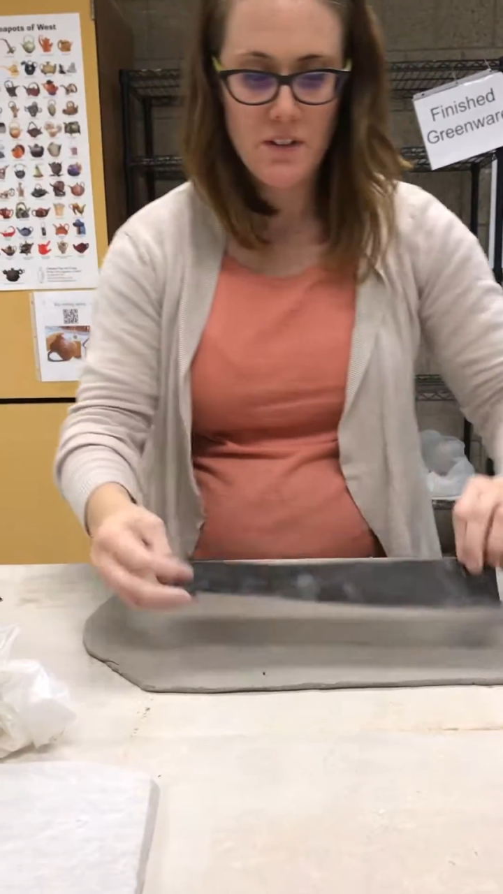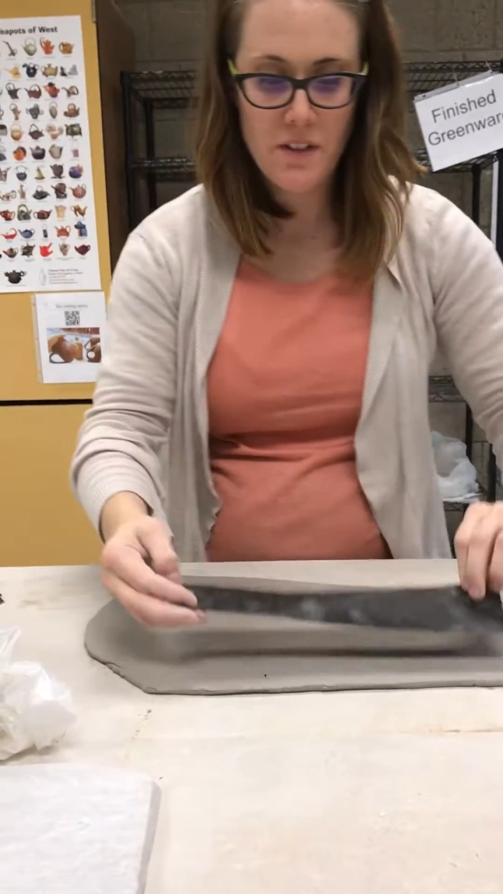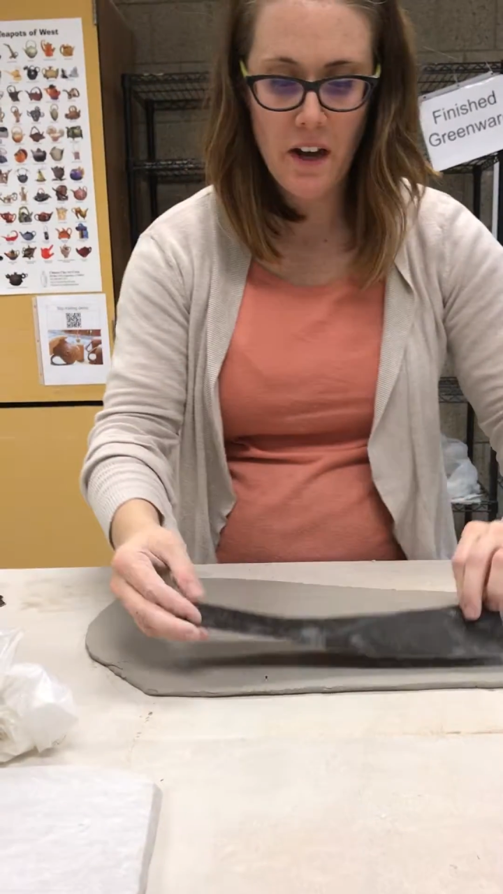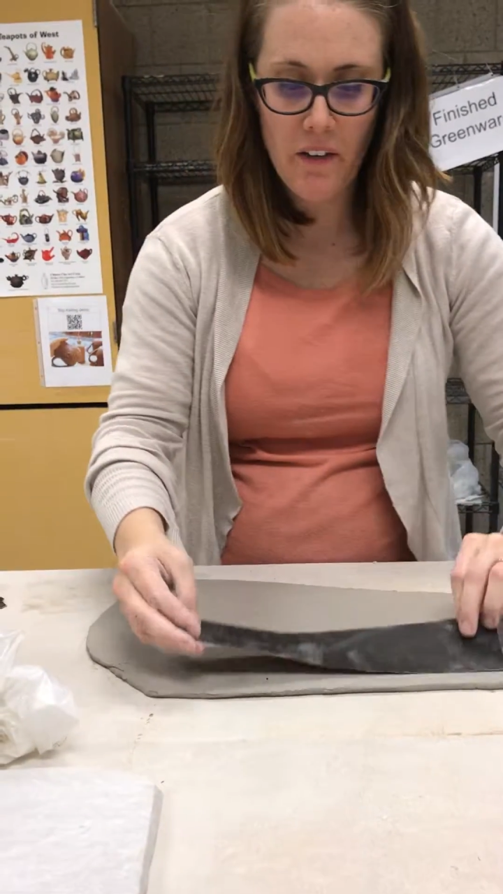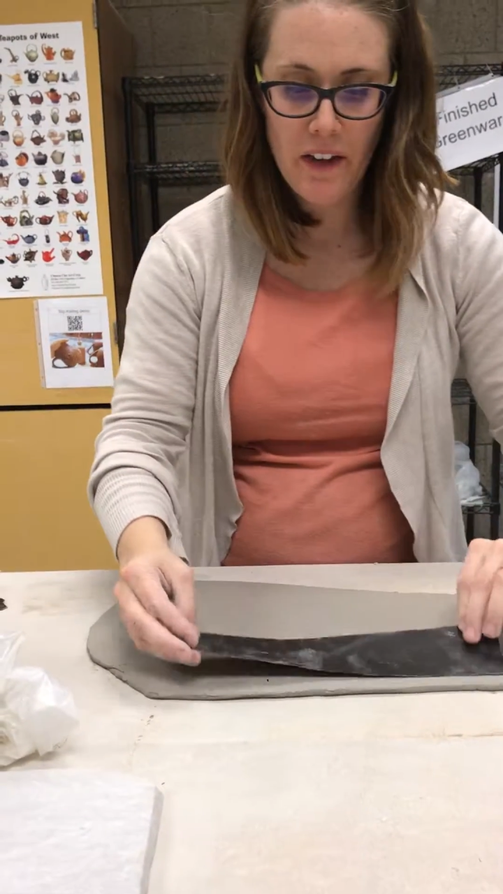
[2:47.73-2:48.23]

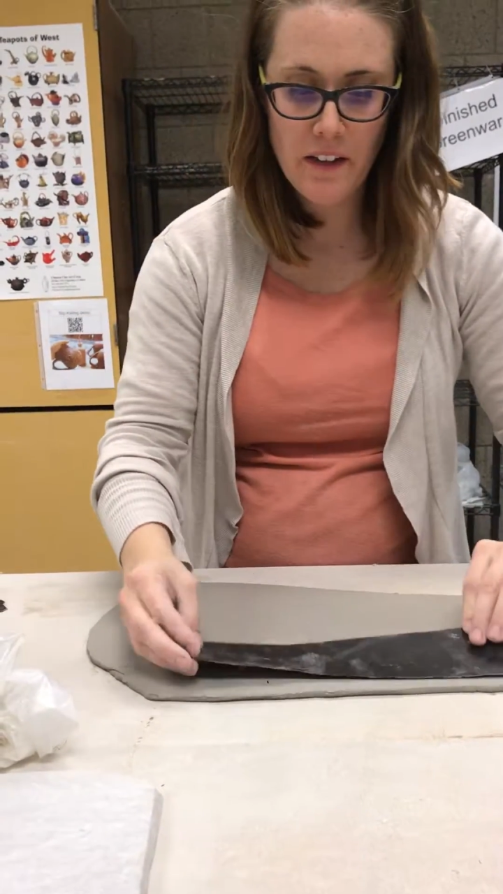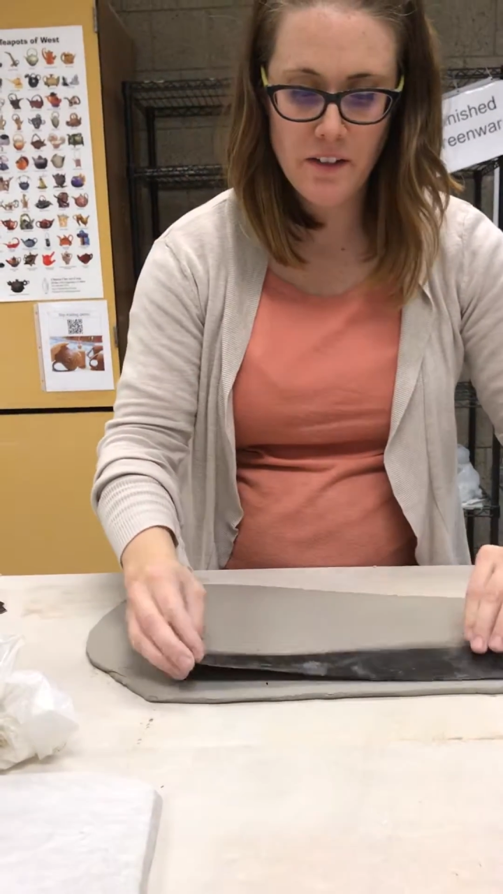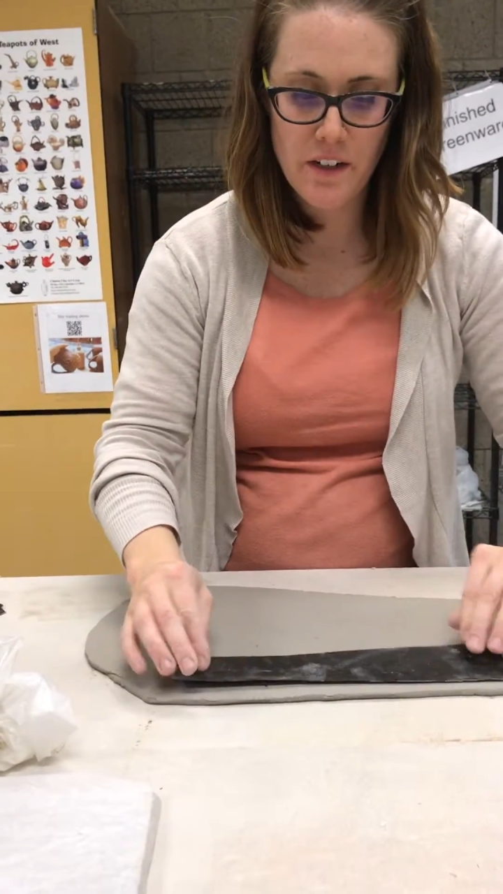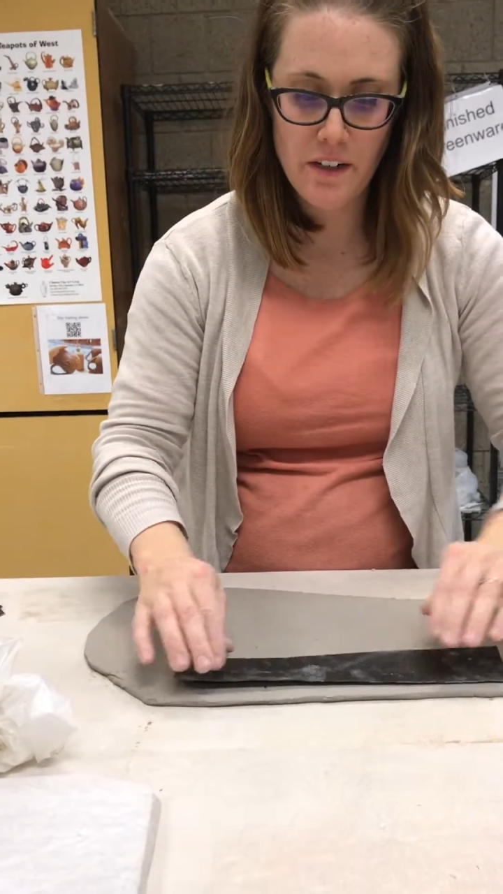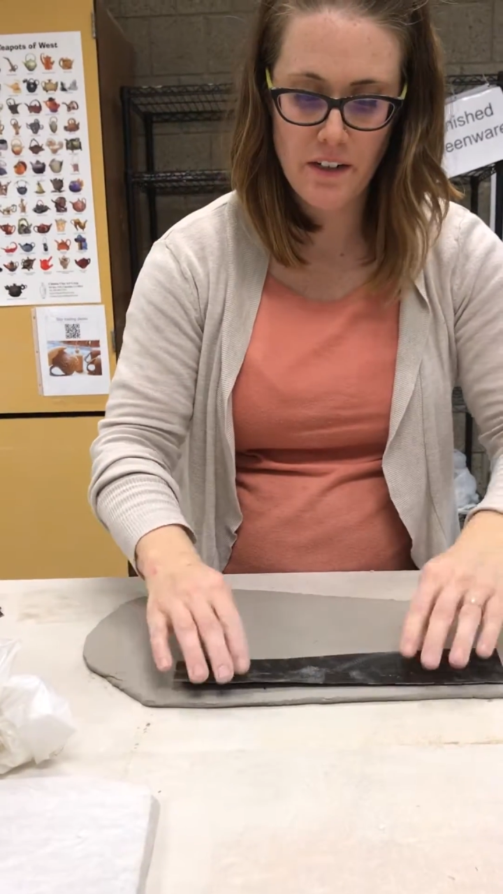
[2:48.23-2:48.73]
So now I
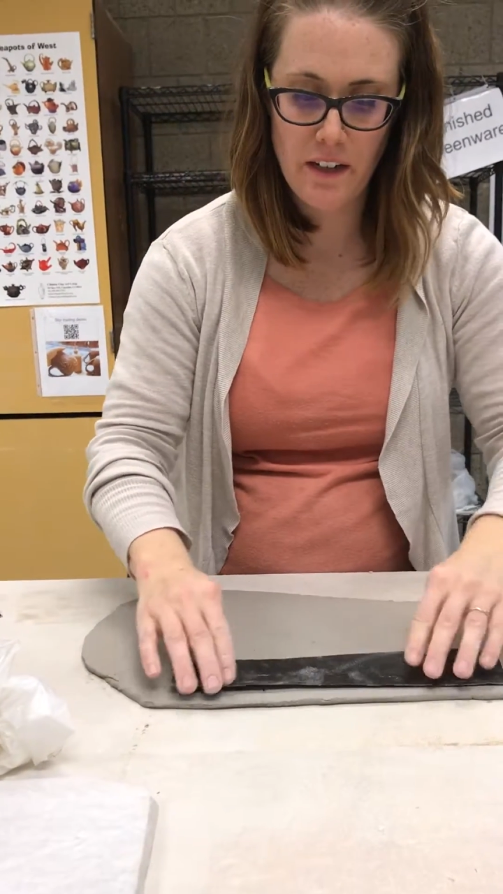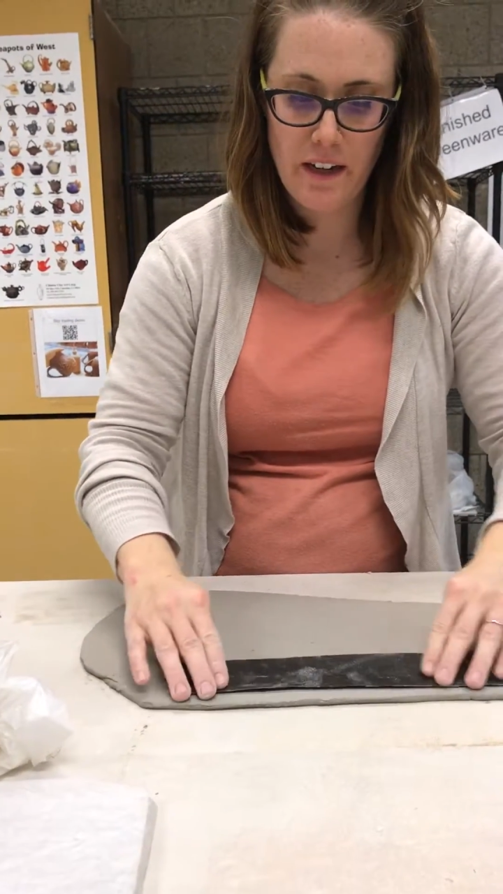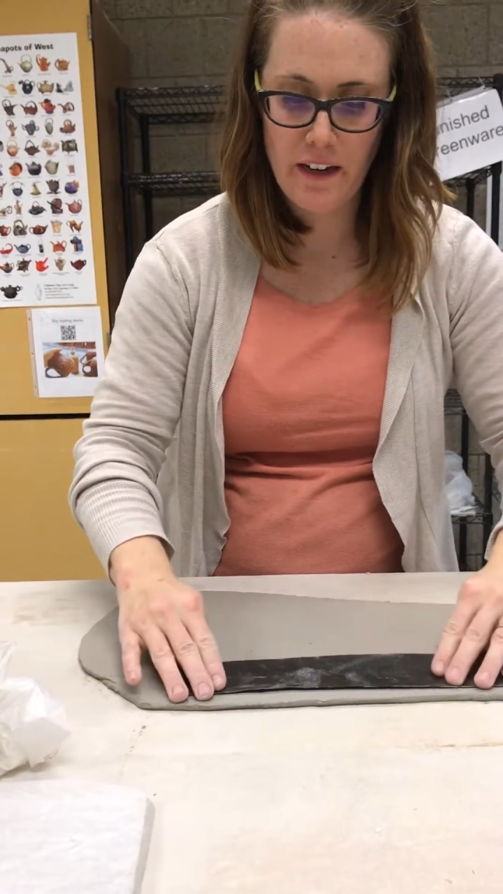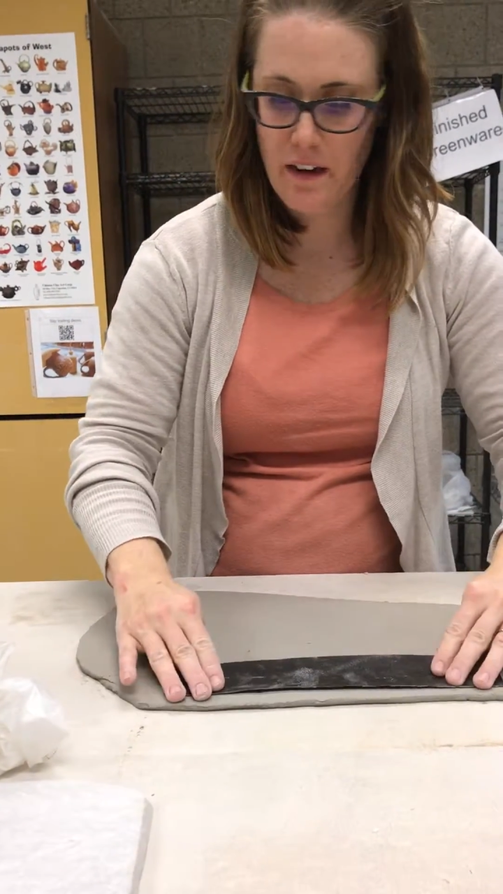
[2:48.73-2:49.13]
can start to lay